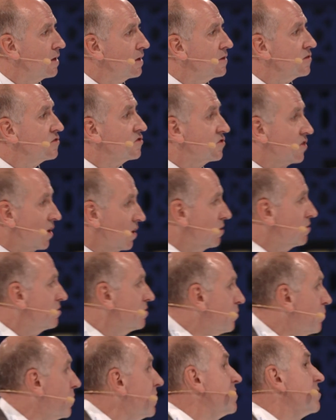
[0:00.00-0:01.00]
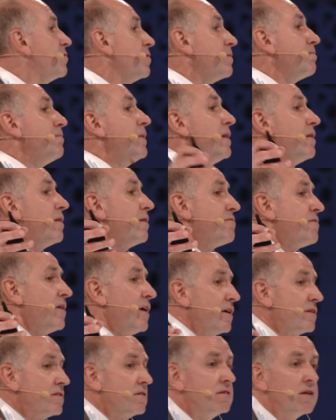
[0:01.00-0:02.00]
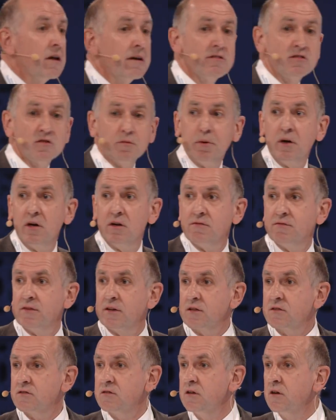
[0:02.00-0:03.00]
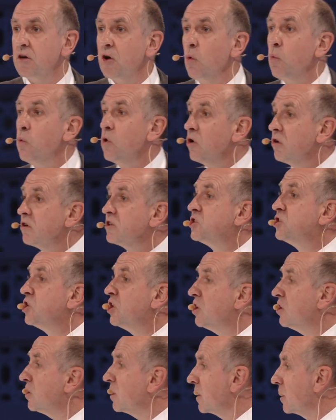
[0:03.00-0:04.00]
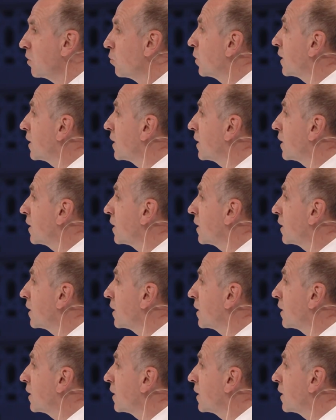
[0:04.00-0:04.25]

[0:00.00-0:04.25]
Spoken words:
So we need to admit the fact none of us are perfect. We're on a journey. We're